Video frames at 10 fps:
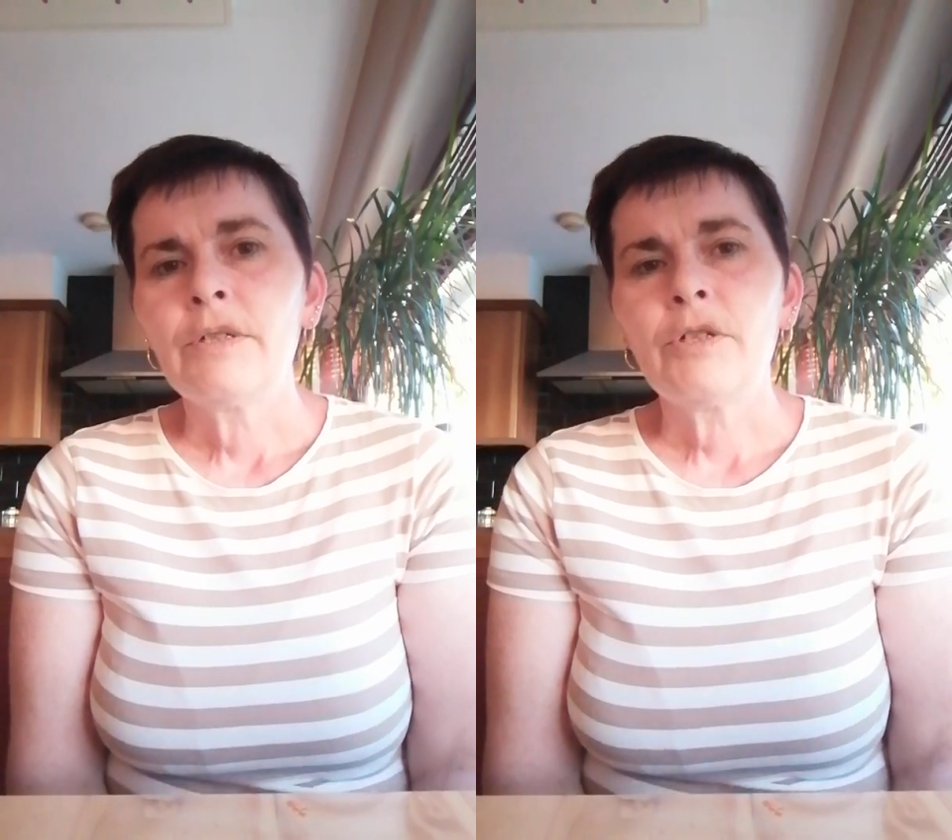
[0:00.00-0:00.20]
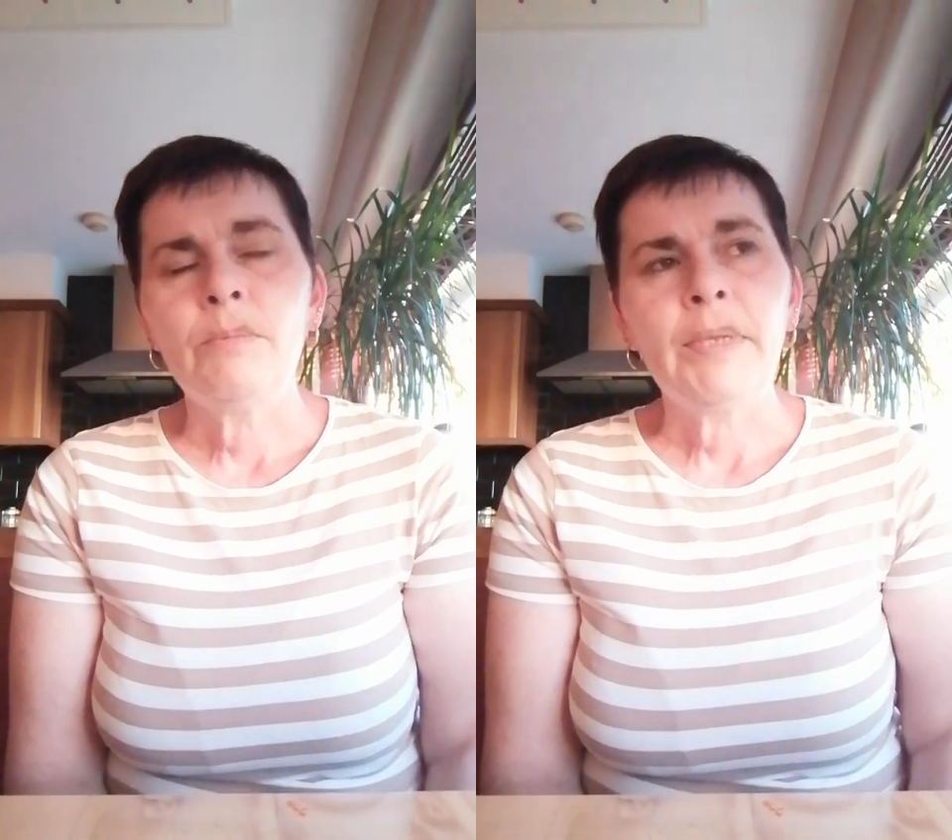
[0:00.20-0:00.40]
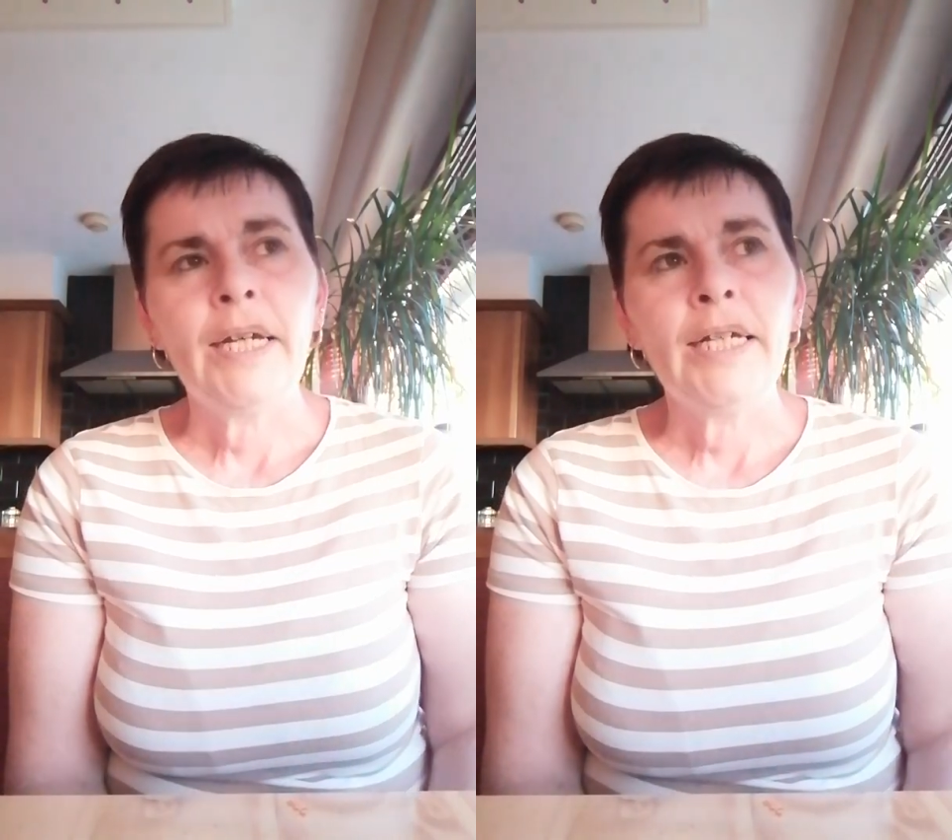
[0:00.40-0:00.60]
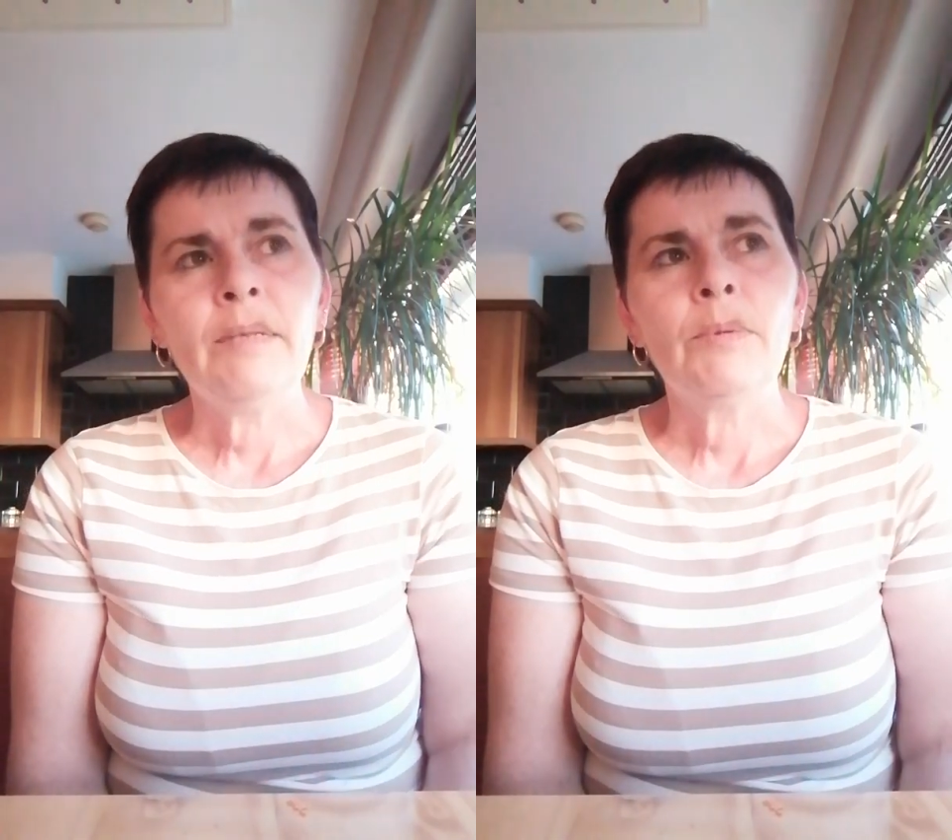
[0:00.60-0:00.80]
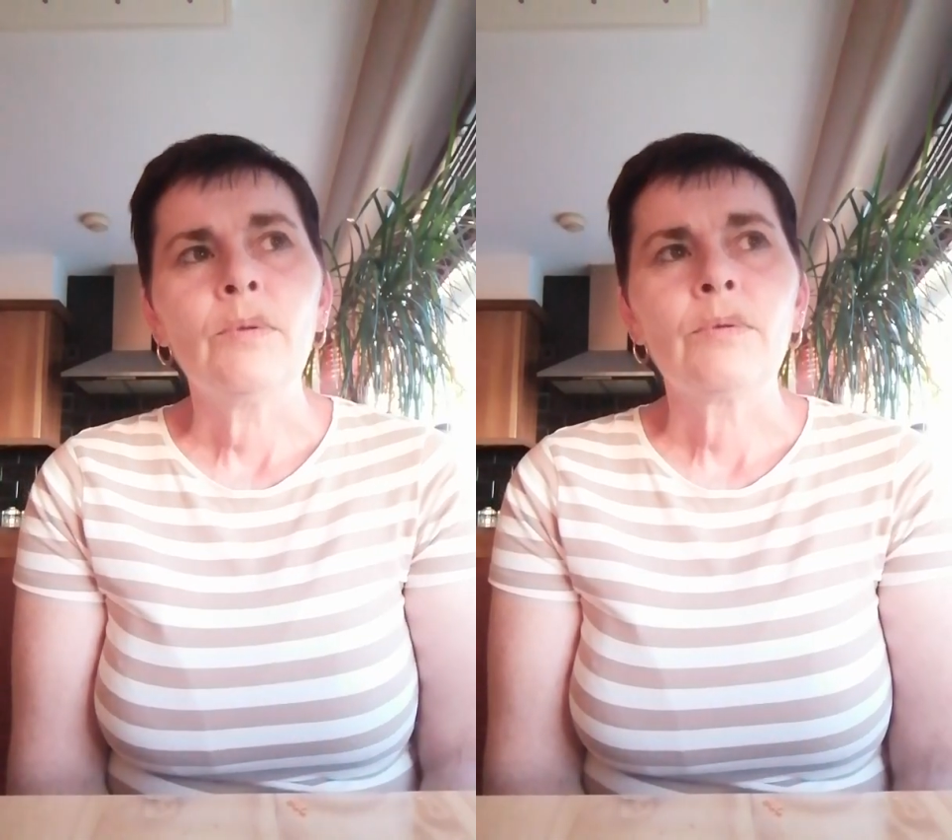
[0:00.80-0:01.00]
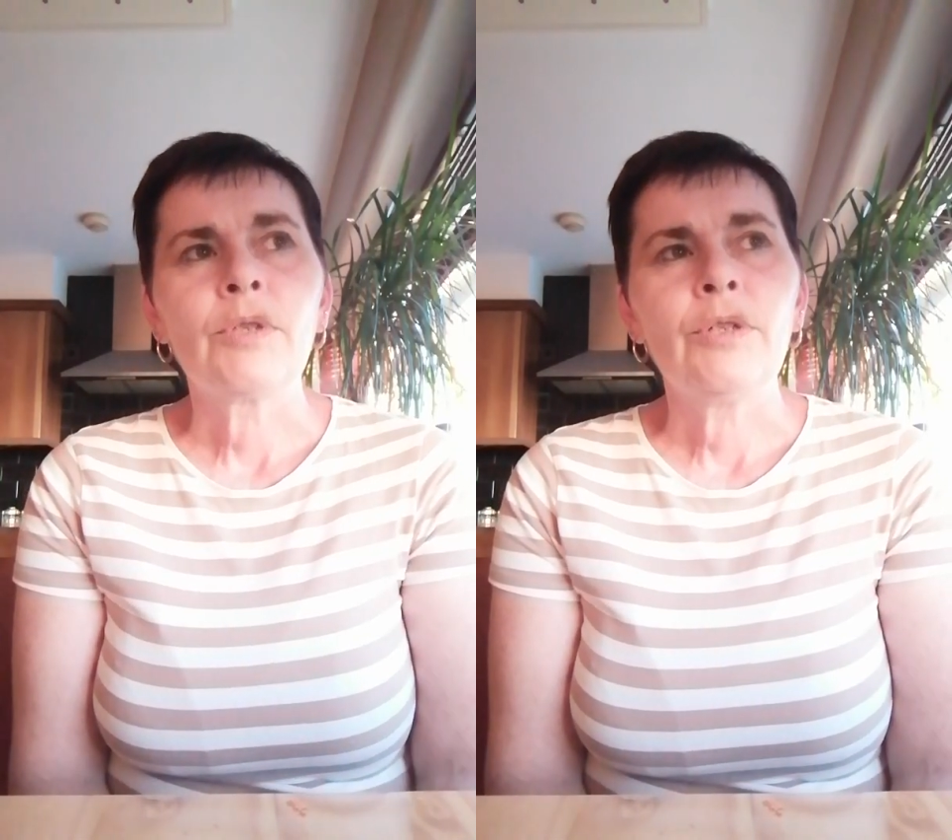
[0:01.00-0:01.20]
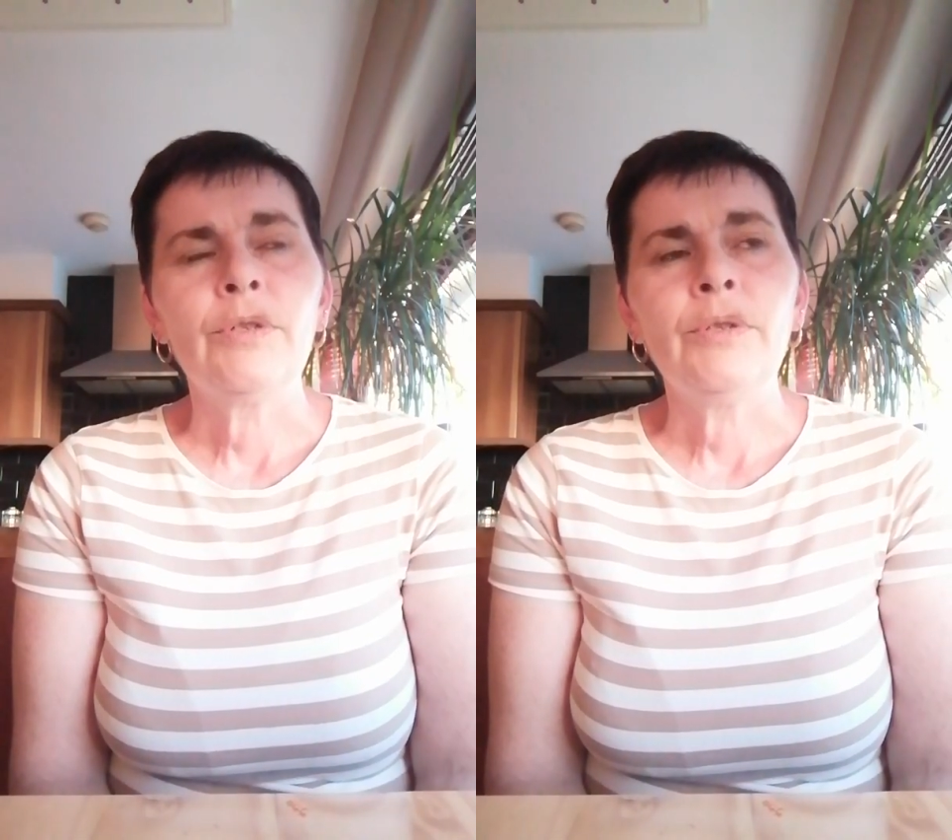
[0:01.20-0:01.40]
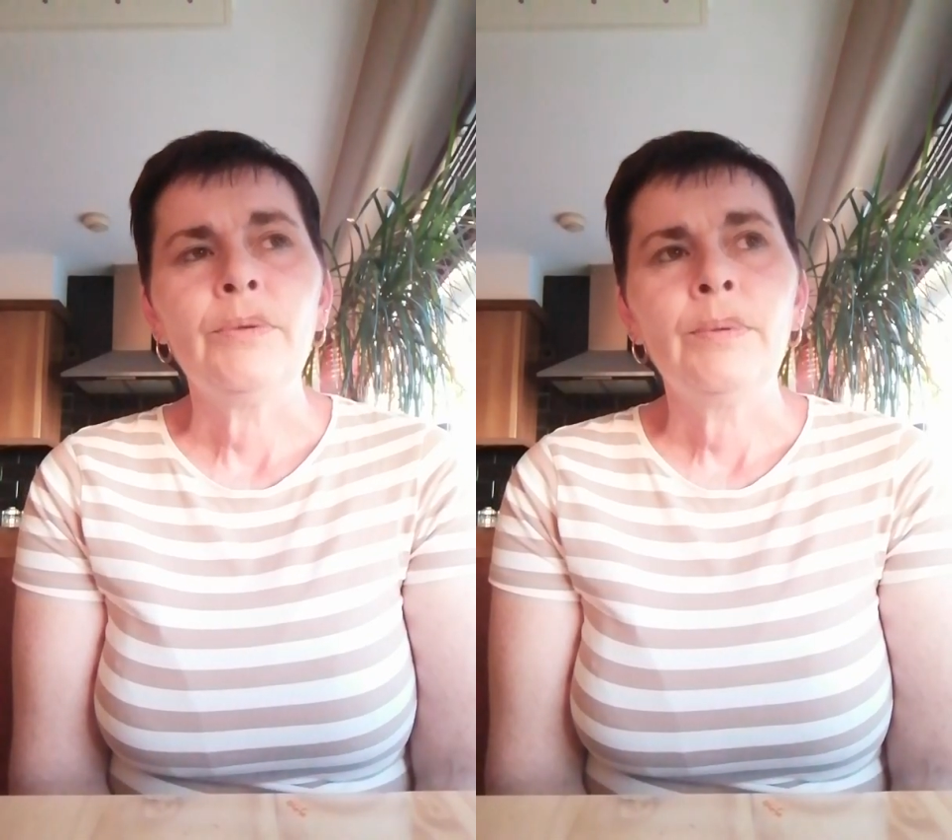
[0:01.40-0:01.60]
to be able
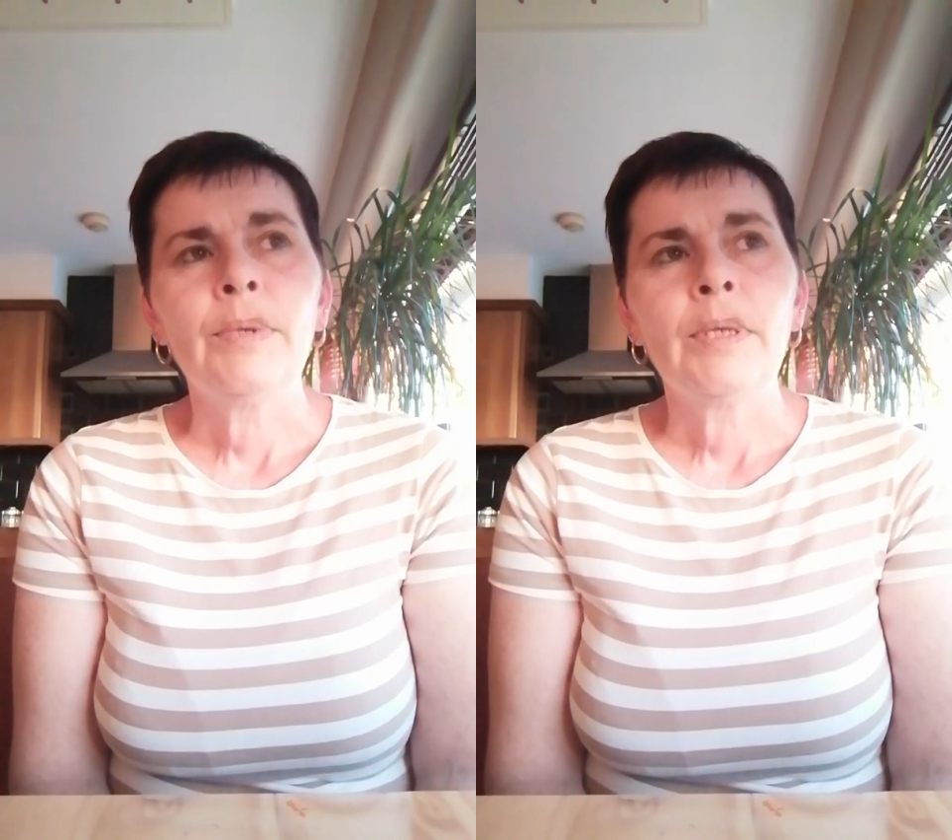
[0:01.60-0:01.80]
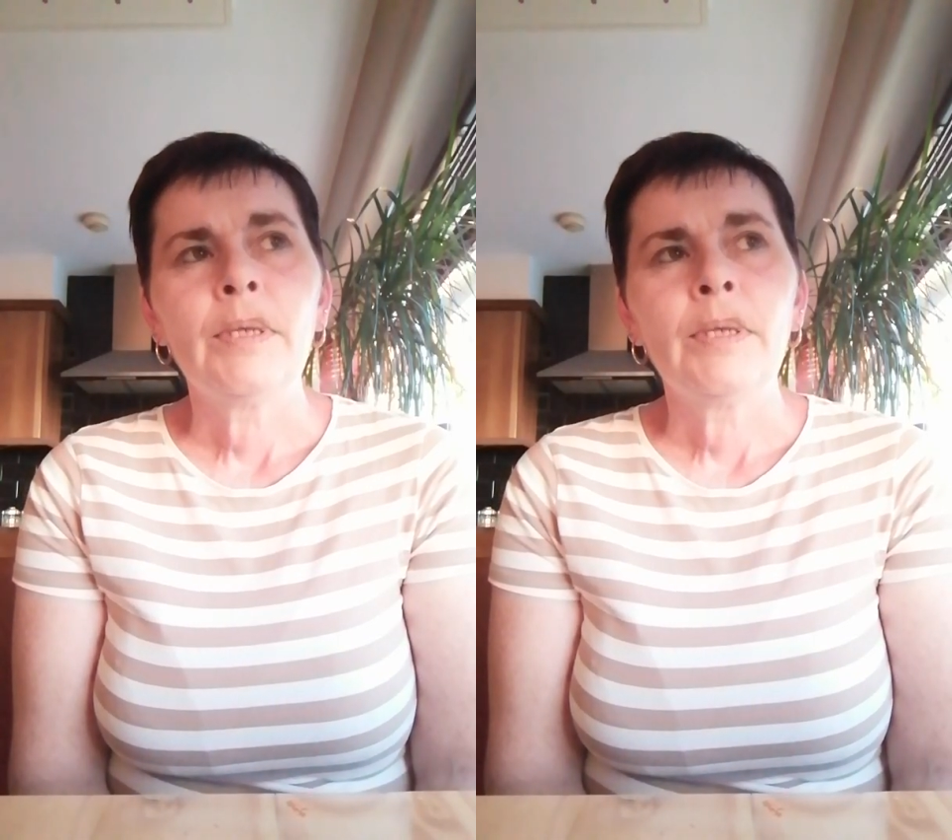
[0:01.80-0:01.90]
to